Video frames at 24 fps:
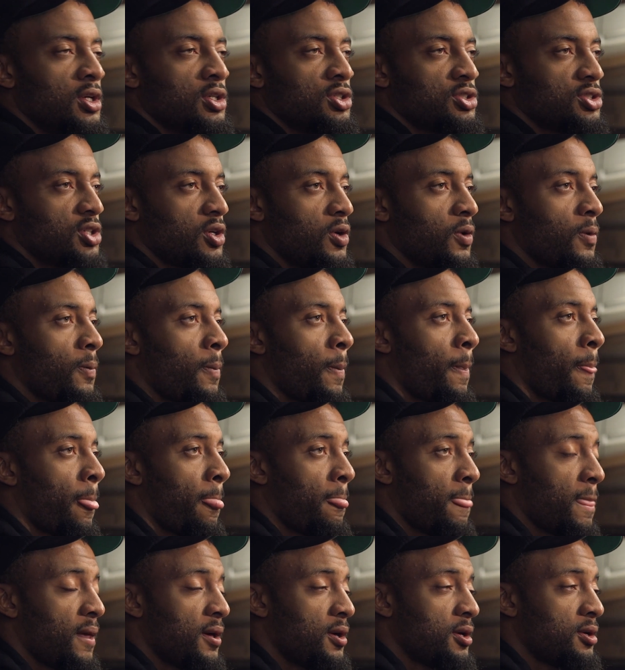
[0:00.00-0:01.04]
So
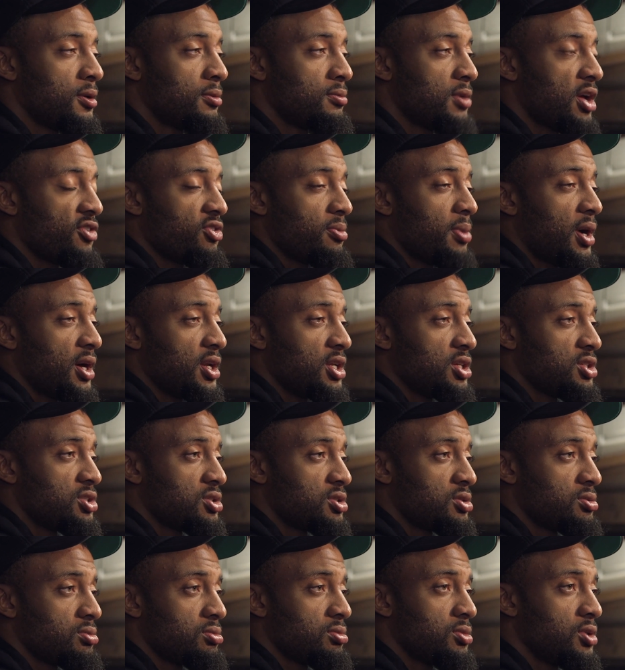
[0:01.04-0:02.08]

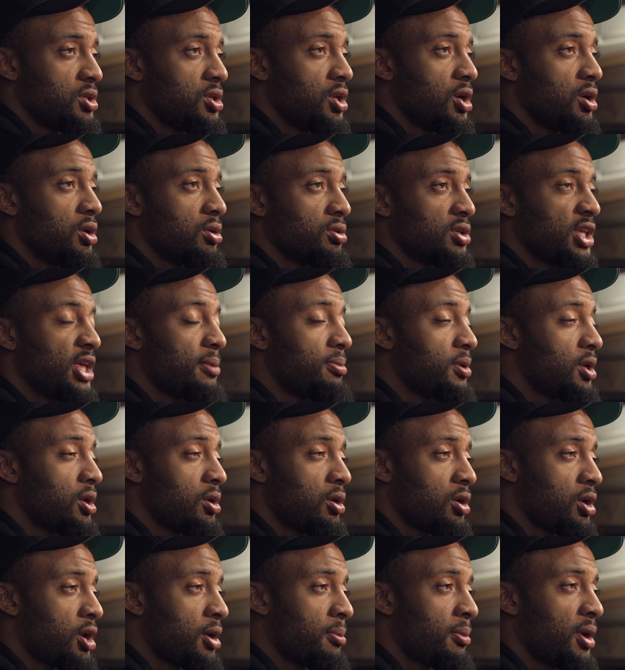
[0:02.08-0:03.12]
everybody's, you know, keeping it
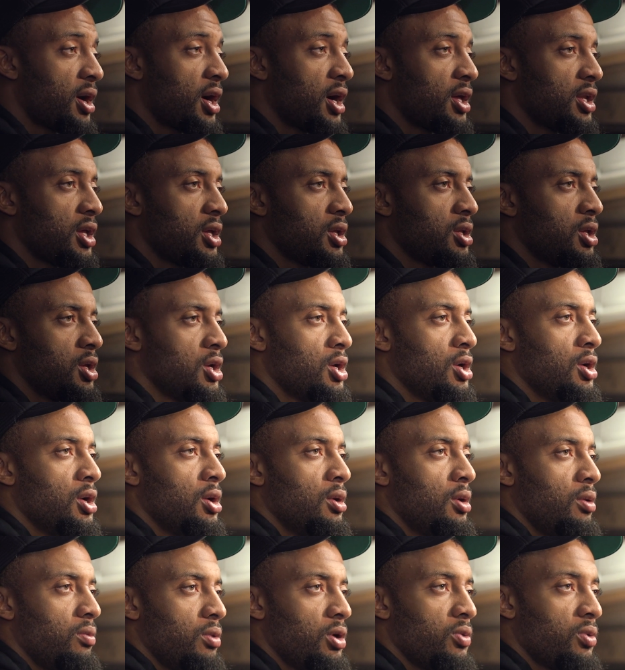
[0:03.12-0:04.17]
on their mind, and
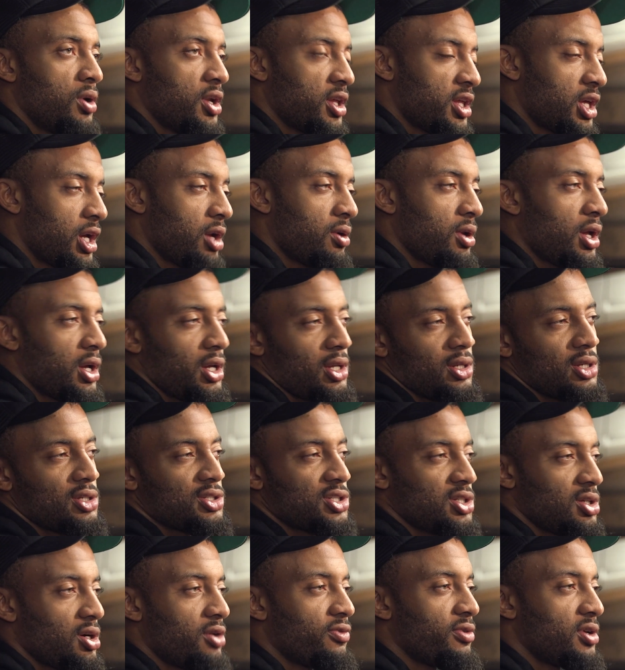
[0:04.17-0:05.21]
we want to carry that
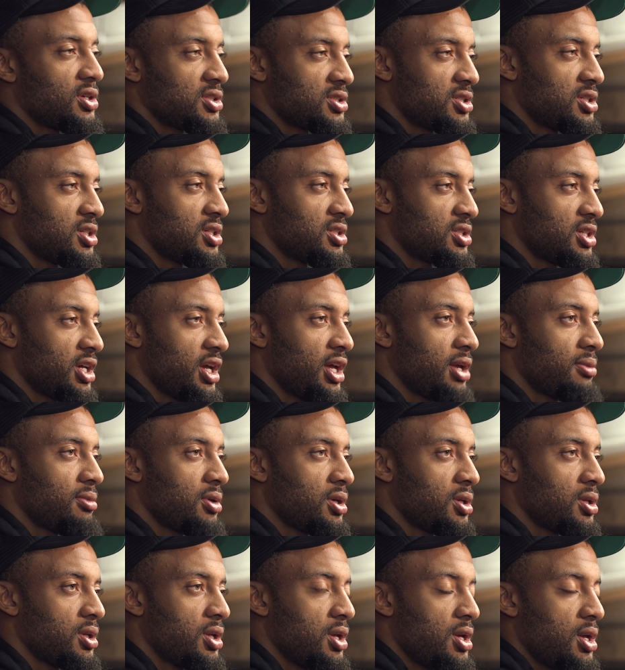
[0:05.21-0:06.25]
energy over into this game
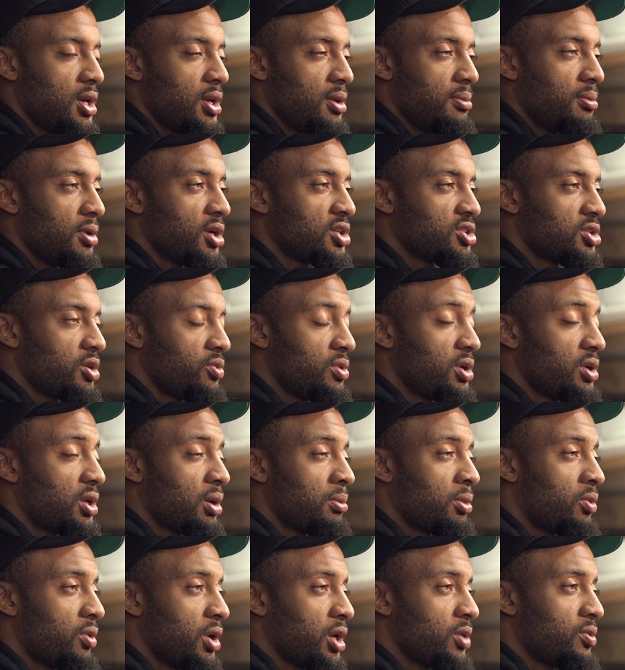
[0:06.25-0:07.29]
and make sure we
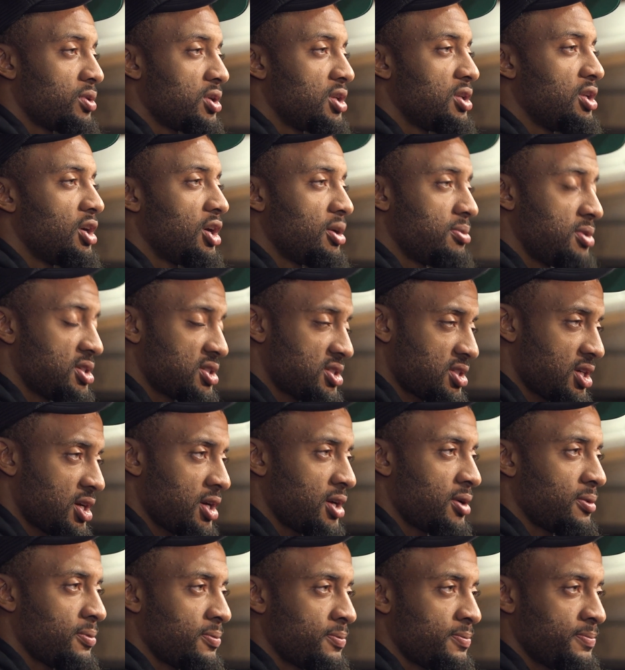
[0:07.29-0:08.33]
come away with the dub this
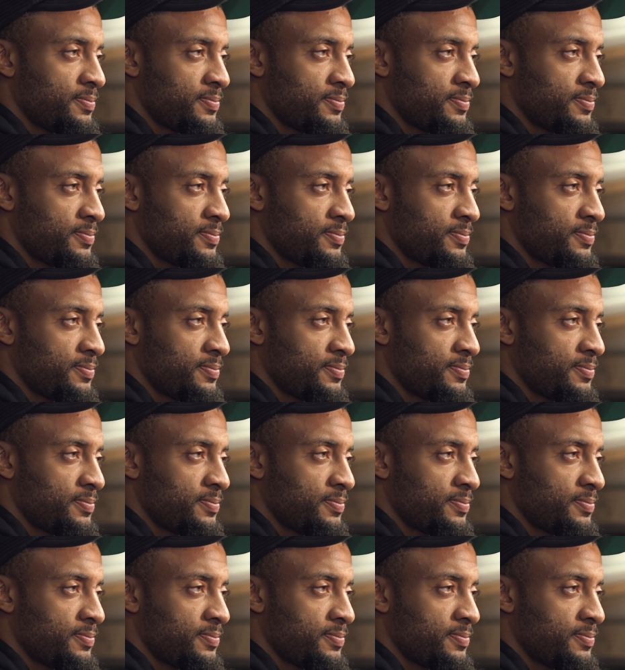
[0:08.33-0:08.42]
time.